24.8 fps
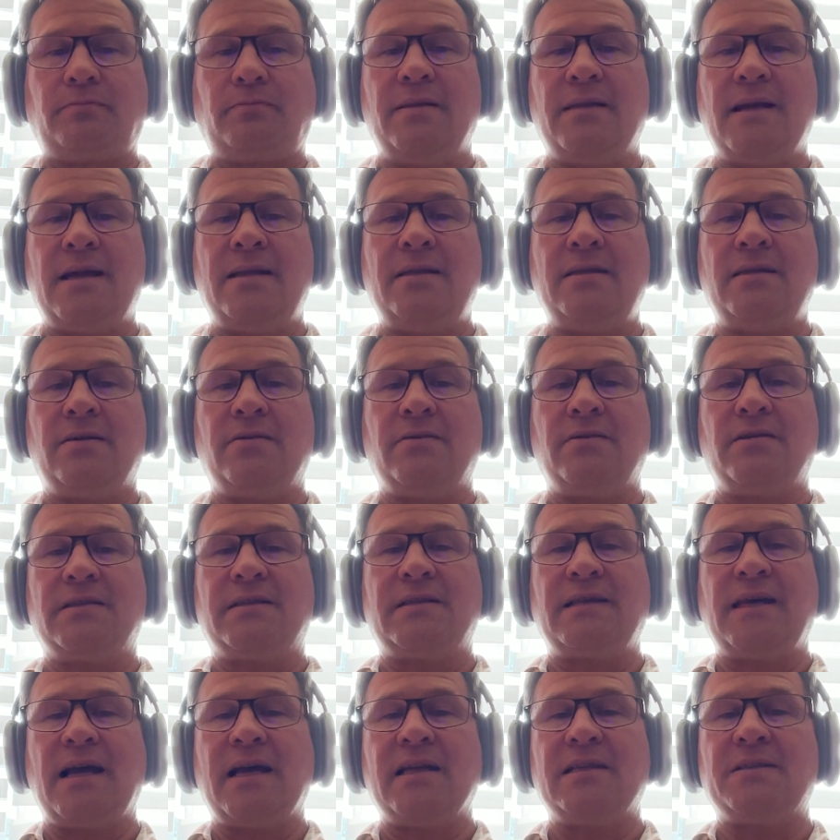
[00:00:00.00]
Then there
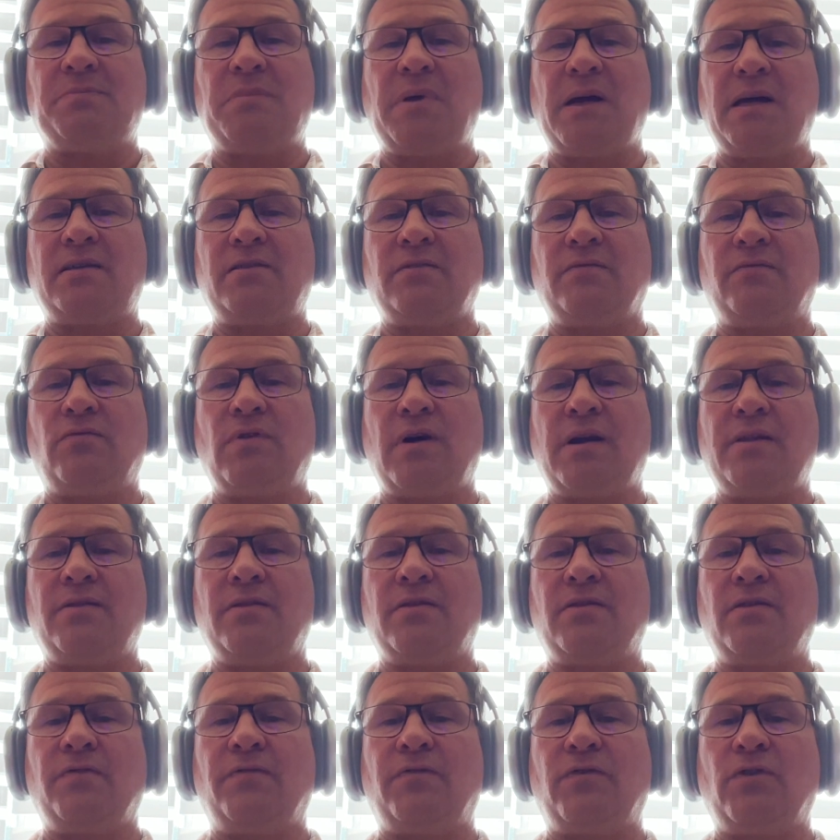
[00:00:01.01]
is the aspect of
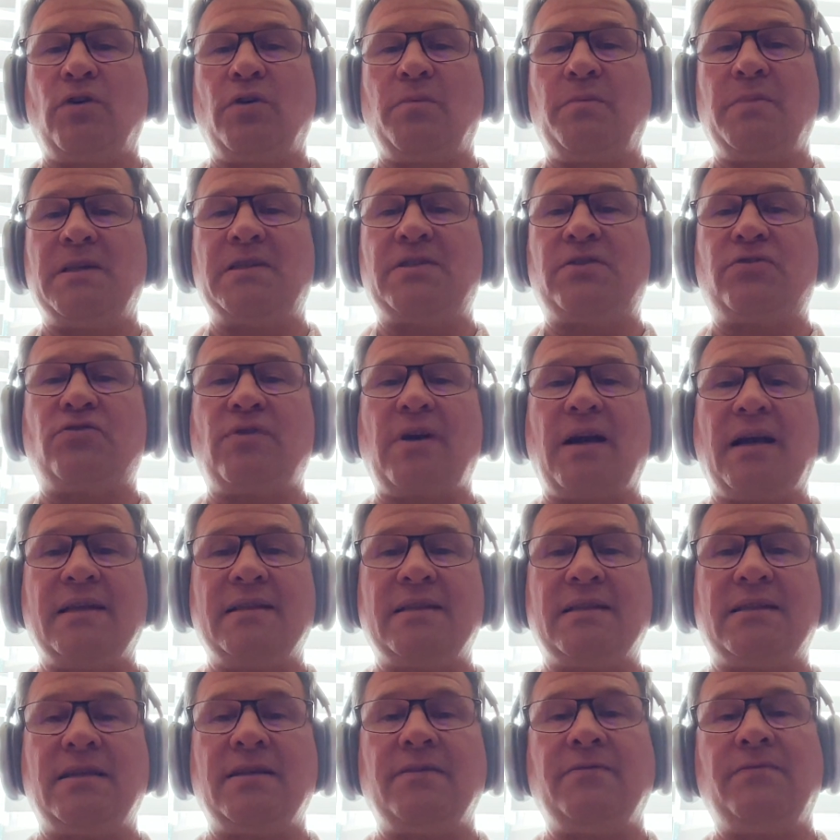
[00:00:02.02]
whether the verb is
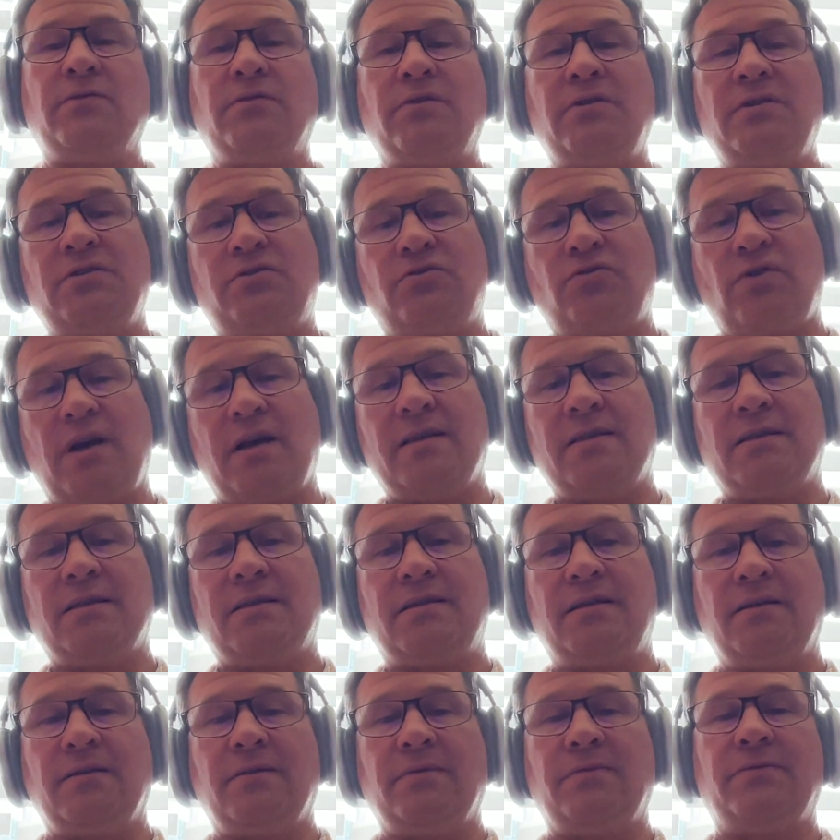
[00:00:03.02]
transitive or
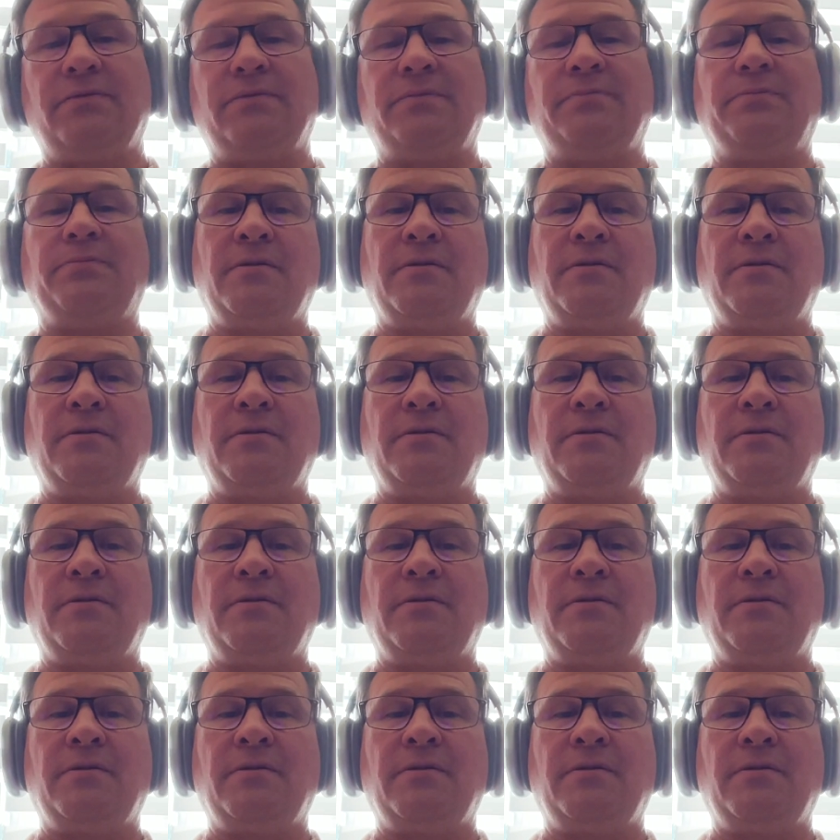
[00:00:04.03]
intransitive.